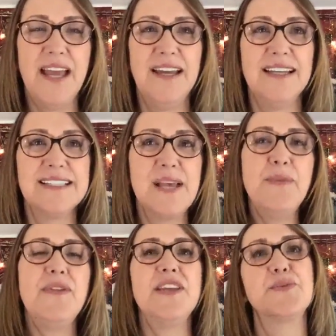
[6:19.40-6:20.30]

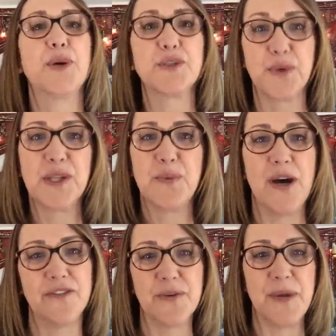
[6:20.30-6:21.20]
something that's worked really
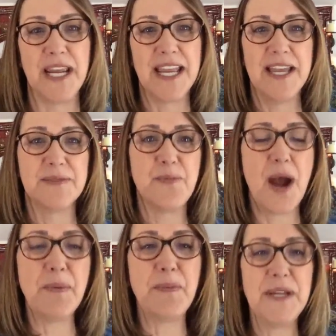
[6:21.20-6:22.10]
well for me. It's
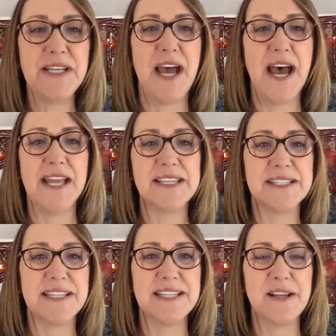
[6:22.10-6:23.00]
probably not,
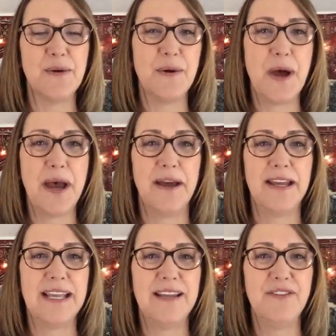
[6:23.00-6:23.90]

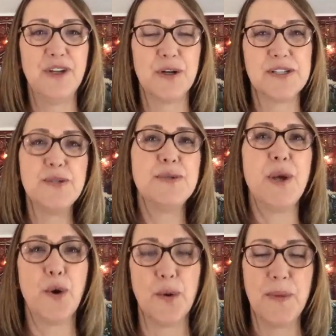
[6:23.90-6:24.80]
if you're Susie
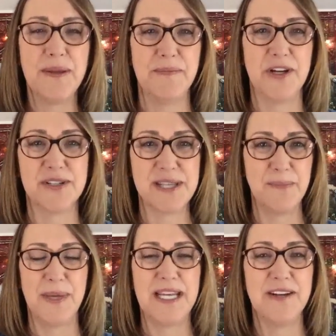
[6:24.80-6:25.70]
Orman or
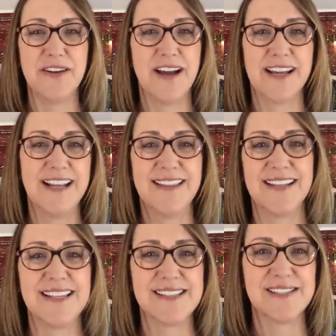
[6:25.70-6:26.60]
somebody, you're not going to
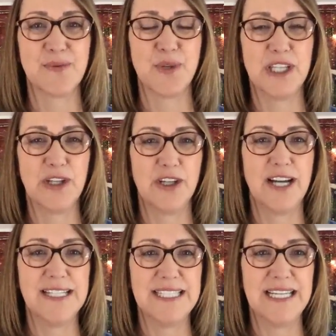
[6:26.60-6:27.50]
think this is a really good
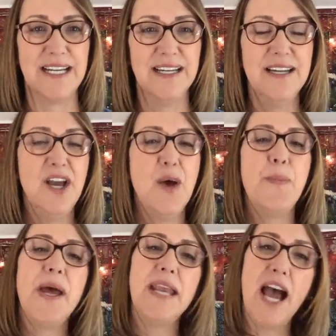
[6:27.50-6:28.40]
idea.
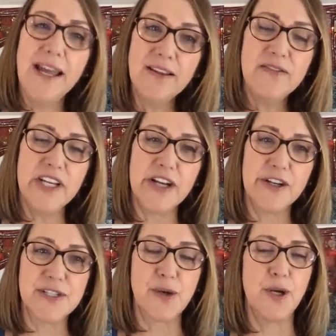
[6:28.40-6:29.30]
But I live in
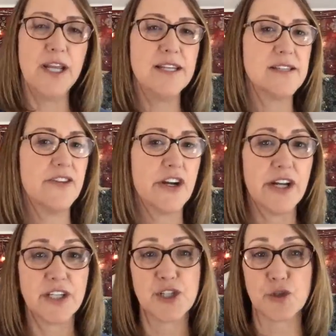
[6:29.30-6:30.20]
Arizona. It's a
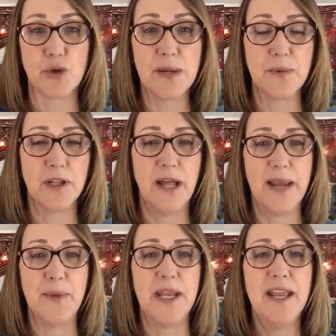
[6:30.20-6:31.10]
very extreme
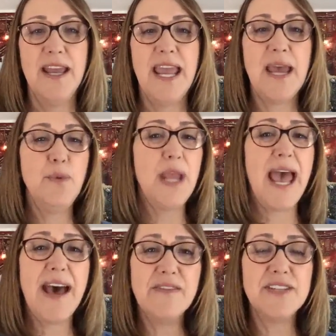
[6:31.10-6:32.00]
climate, and we
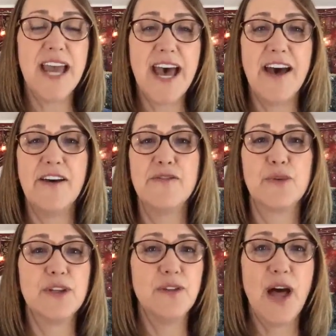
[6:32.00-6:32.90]
have to have
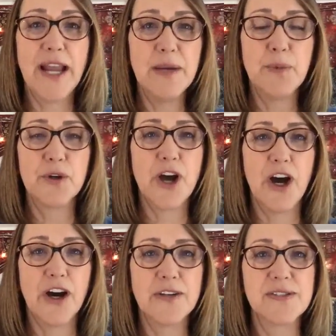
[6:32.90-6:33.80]
reliable
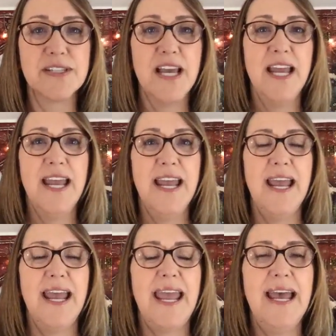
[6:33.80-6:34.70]
cars.
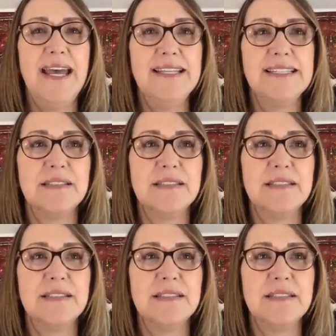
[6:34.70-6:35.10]
And